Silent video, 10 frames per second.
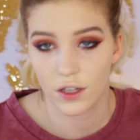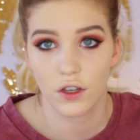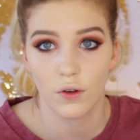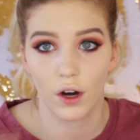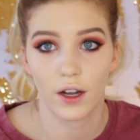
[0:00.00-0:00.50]
so
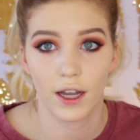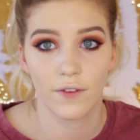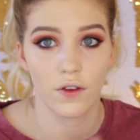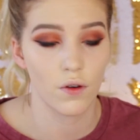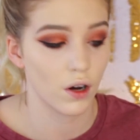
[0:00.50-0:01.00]

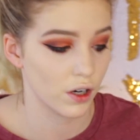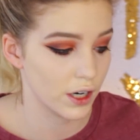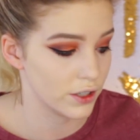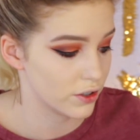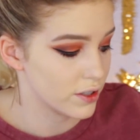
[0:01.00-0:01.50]
if you all are
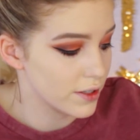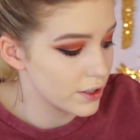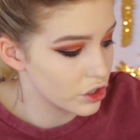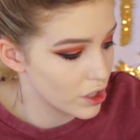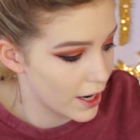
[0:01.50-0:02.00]
interested
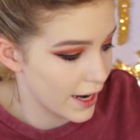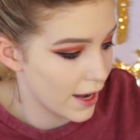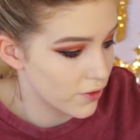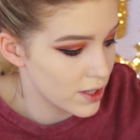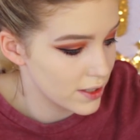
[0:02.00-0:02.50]
in trying
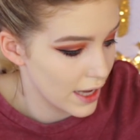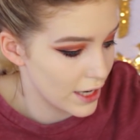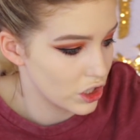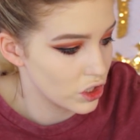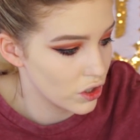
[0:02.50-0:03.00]
out these
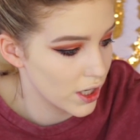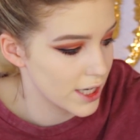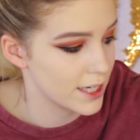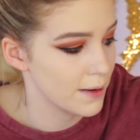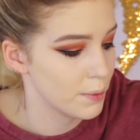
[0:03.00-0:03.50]
lashes, you can
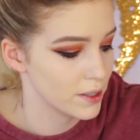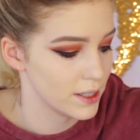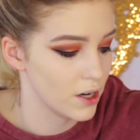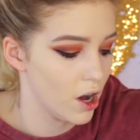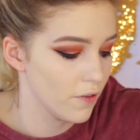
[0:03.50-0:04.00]
get
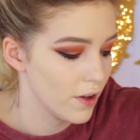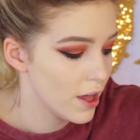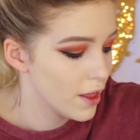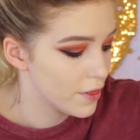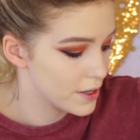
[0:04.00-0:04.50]
10% off.
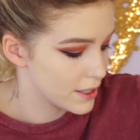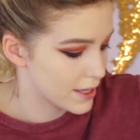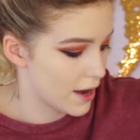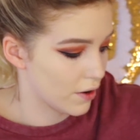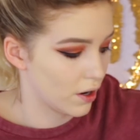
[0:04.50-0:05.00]
The
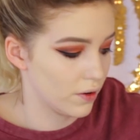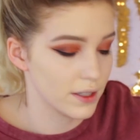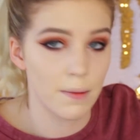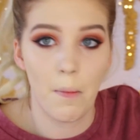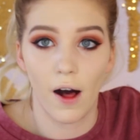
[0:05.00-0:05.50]
discount code
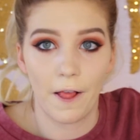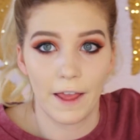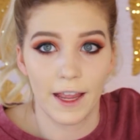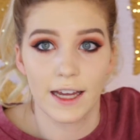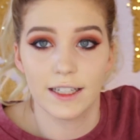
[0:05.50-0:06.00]
is
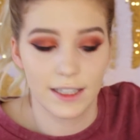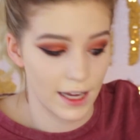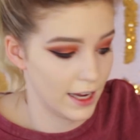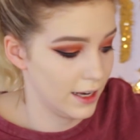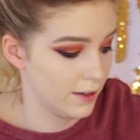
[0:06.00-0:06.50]

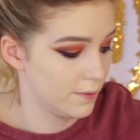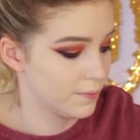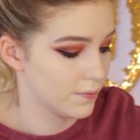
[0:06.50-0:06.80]
Molly10.